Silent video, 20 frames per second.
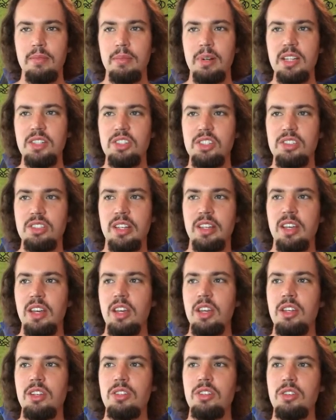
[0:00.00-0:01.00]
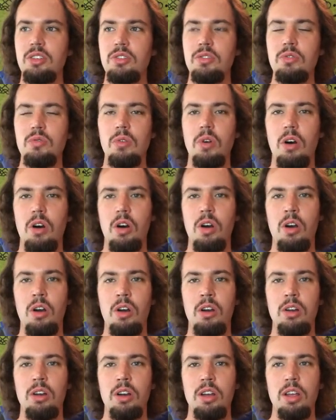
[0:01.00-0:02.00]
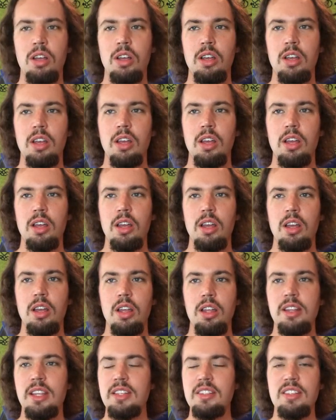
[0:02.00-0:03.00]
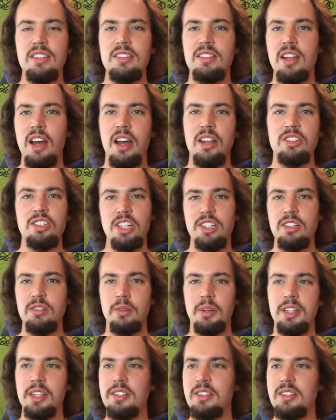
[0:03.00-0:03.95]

But it's just like, this is not genuine.